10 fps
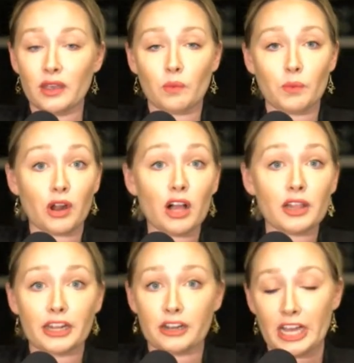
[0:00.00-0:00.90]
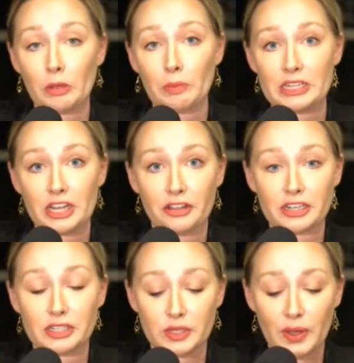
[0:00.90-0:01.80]
we're all here to help each
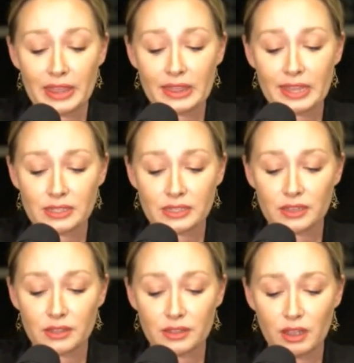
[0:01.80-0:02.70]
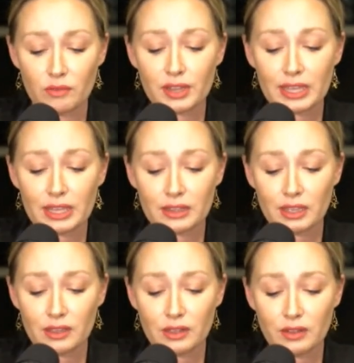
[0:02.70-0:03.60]
other. So I think that's a really
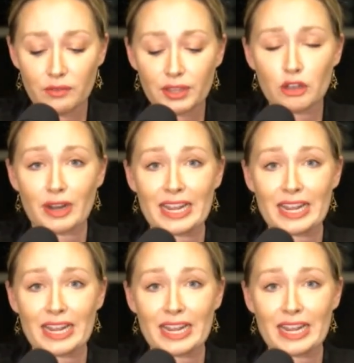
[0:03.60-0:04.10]
great